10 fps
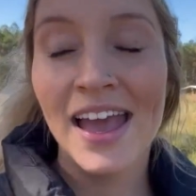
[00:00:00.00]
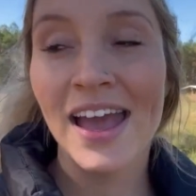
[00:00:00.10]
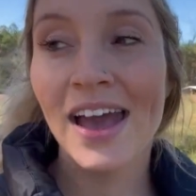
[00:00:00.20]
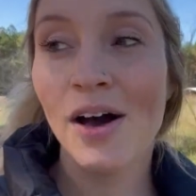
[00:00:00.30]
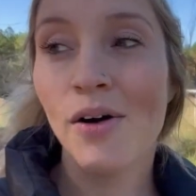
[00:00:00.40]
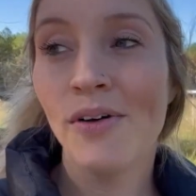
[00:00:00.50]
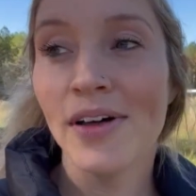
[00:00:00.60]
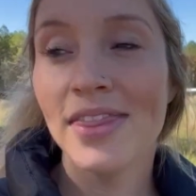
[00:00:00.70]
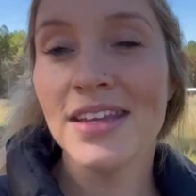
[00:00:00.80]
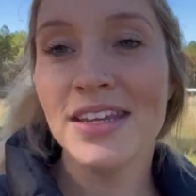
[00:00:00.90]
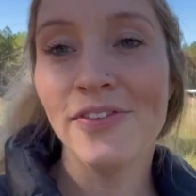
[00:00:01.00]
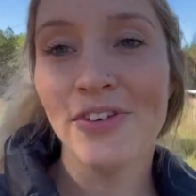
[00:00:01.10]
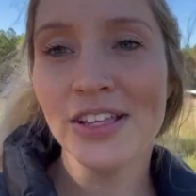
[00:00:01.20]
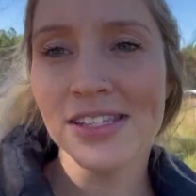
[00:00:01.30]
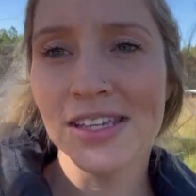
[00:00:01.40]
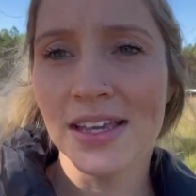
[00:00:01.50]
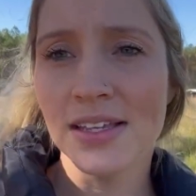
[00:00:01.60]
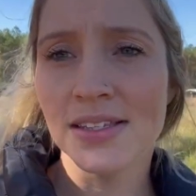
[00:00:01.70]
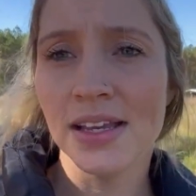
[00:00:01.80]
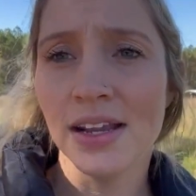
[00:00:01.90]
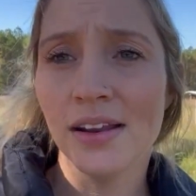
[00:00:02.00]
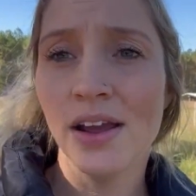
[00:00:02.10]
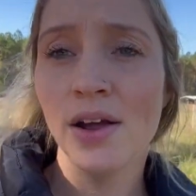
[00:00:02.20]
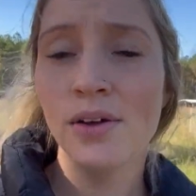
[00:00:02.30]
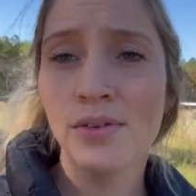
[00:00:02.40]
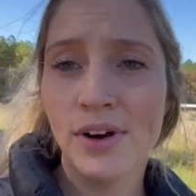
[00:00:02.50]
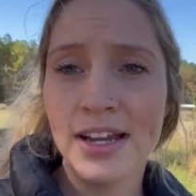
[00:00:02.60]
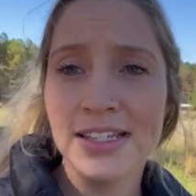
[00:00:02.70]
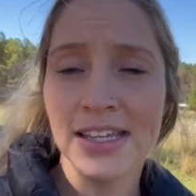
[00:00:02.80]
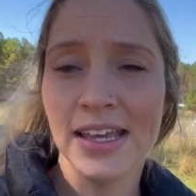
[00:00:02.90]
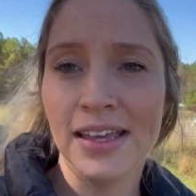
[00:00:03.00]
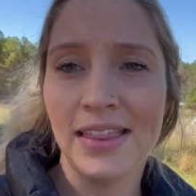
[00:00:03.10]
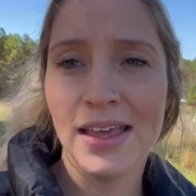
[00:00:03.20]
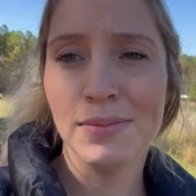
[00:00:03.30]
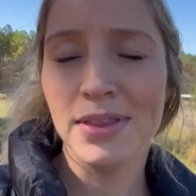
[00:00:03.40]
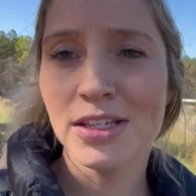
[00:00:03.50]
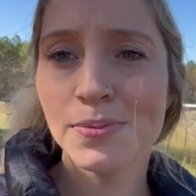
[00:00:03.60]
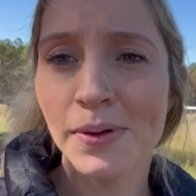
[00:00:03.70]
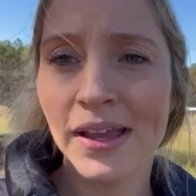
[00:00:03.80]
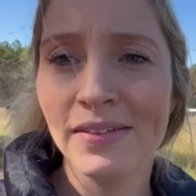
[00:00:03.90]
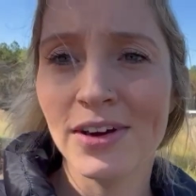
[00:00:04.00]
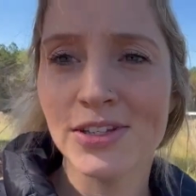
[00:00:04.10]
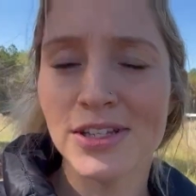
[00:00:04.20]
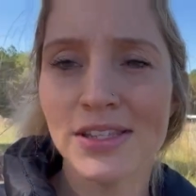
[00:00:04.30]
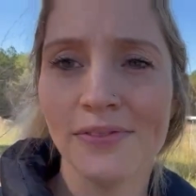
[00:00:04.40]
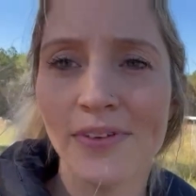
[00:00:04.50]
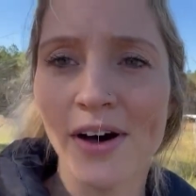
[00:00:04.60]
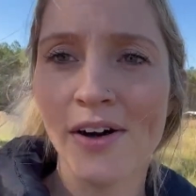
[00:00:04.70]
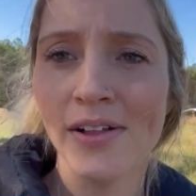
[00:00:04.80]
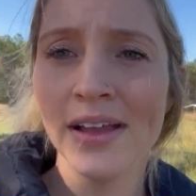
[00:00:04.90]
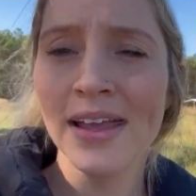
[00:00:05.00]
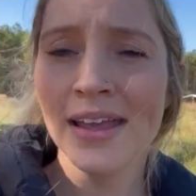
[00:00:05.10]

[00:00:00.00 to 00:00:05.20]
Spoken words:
how the difference is in raising them in the spring versus the fall,